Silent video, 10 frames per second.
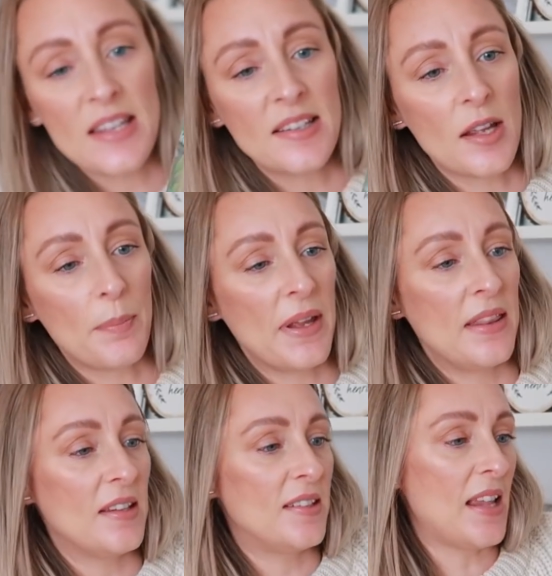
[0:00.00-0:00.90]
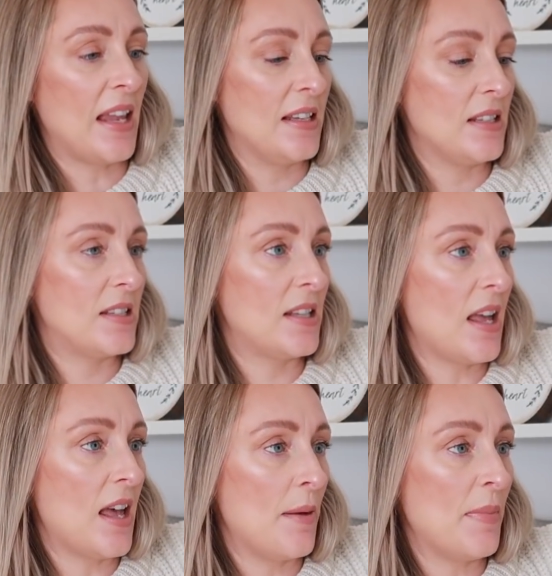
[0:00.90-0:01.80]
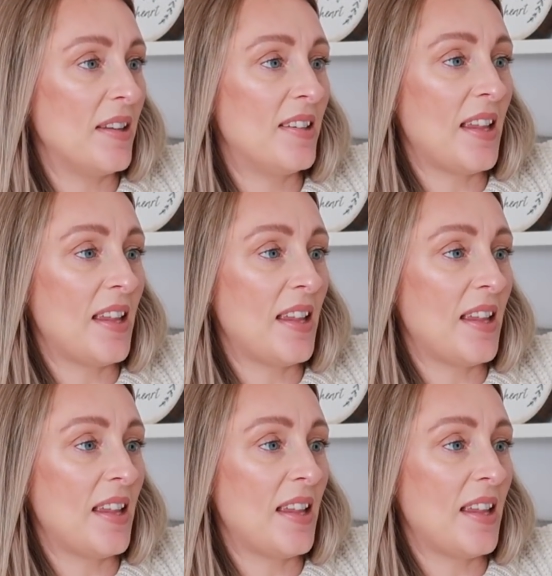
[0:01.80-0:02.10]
this up in the scent um,